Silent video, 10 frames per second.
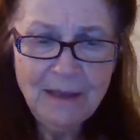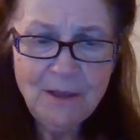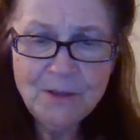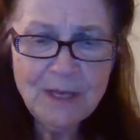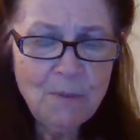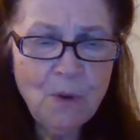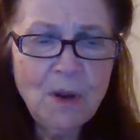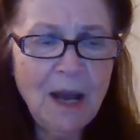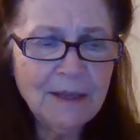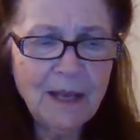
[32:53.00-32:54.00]
You say, well,
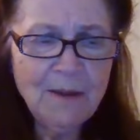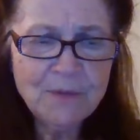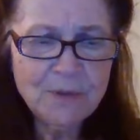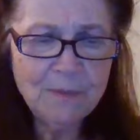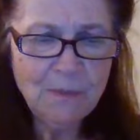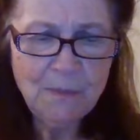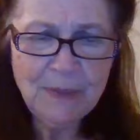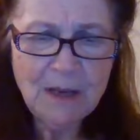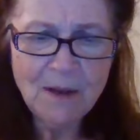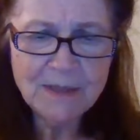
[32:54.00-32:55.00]
God loves
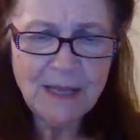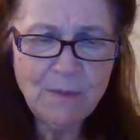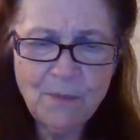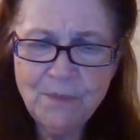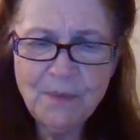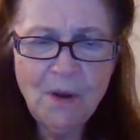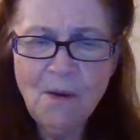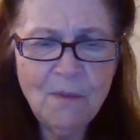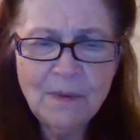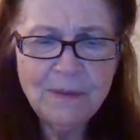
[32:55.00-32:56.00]
because they,
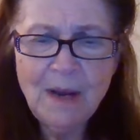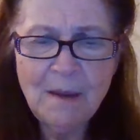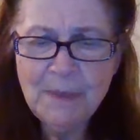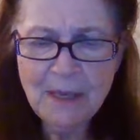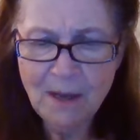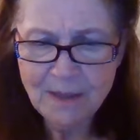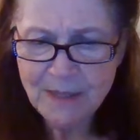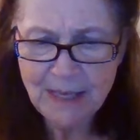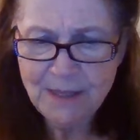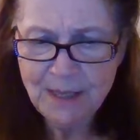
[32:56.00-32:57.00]
no, not because
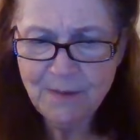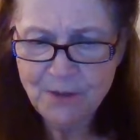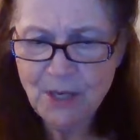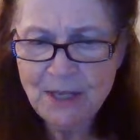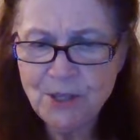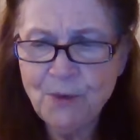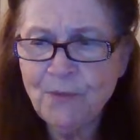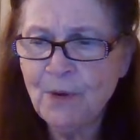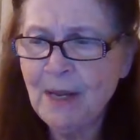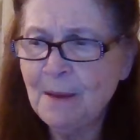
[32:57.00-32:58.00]
they did, they do
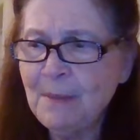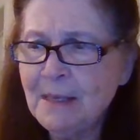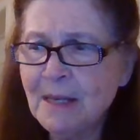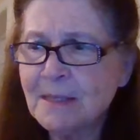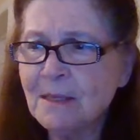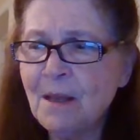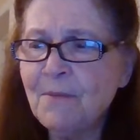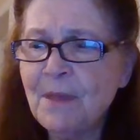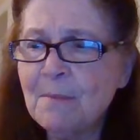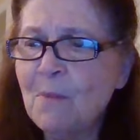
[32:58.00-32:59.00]
for him. He doesn't
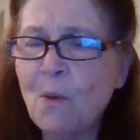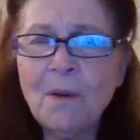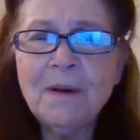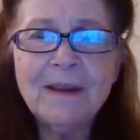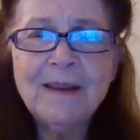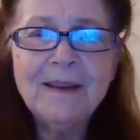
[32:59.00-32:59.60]
love them more.